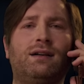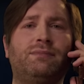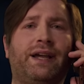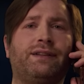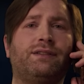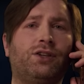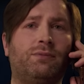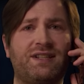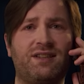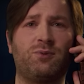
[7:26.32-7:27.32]
Yeah, mate,
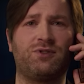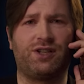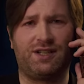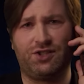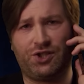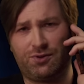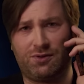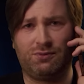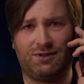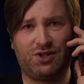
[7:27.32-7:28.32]
your missus was shit in
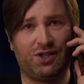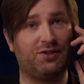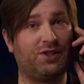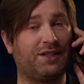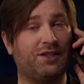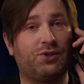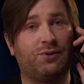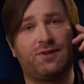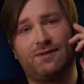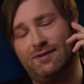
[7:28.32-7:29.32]
suits. Sh shit in
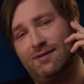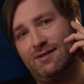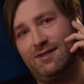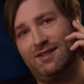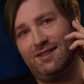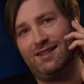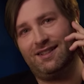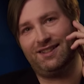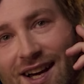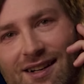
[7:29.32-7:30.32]
shoots.
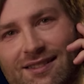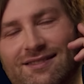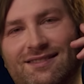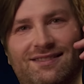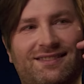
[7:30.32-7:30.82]
Yeah.